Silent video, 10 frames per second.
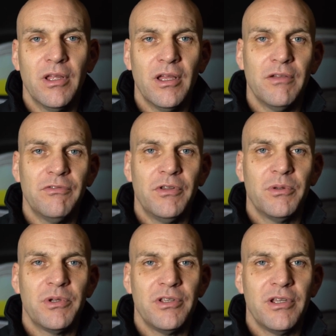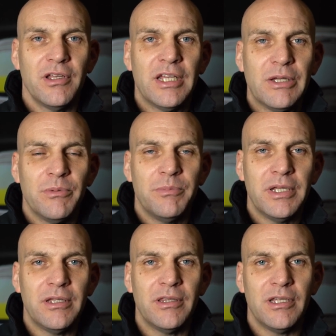And following year it would
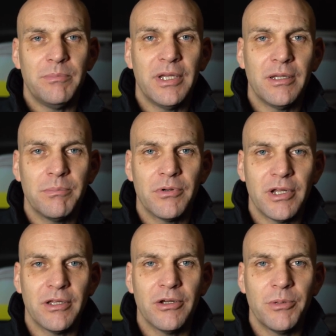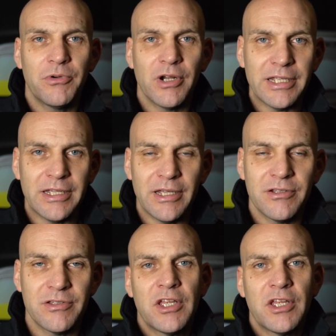be the big brake upgrade kit.